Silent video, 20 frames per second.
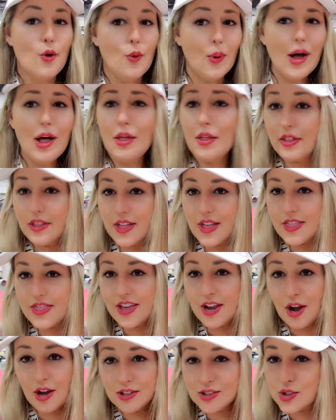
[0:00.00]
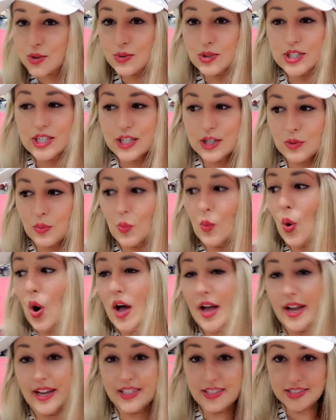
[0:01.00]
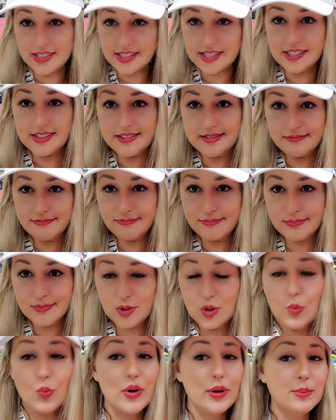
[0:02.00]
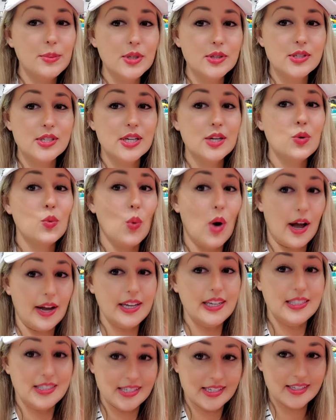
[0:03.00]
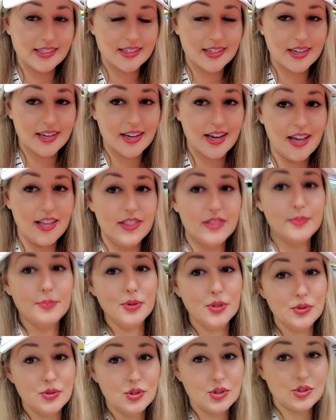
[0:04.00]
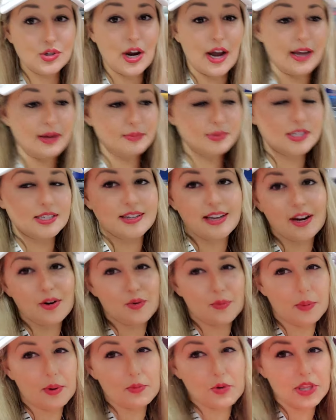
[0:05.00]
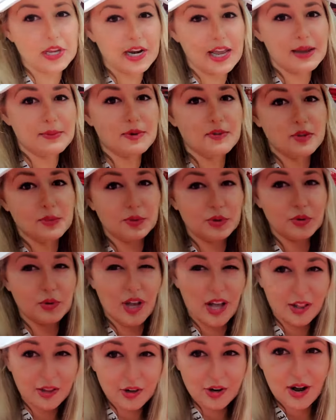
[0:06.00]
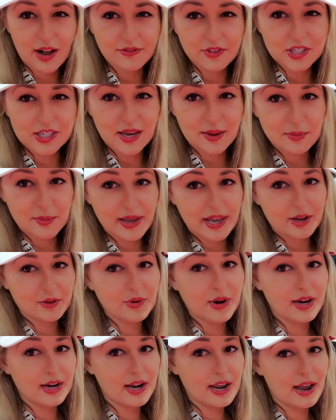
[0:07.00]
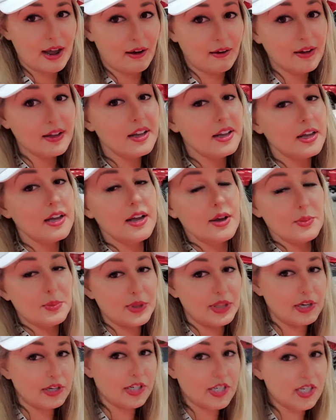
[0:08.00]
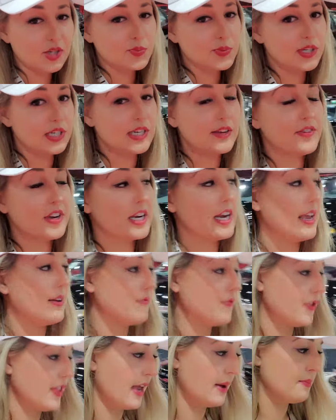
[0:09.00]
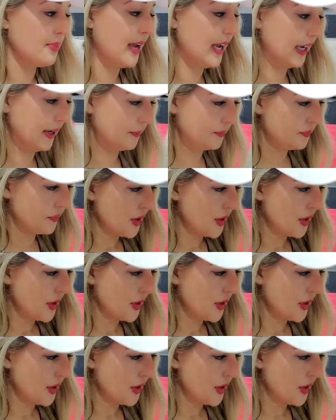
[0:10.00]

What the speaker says: Well, they also didn't want the Wimbledon white and the blue stripes. I don't remember the name of the blue color off the top of my head right now, but there's a specific name for that paint.